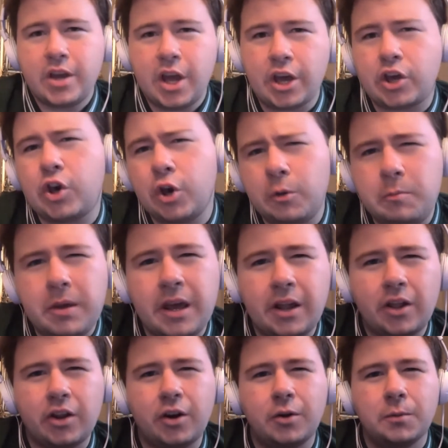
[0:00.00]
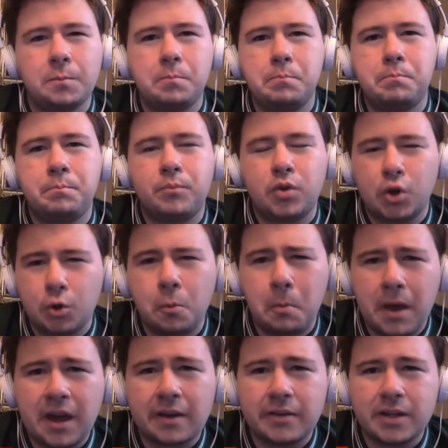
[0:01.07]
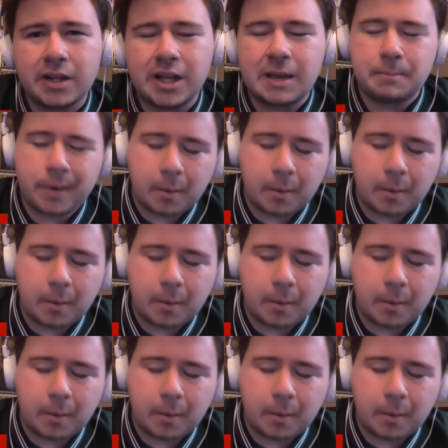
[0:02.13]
a little too big of a leap.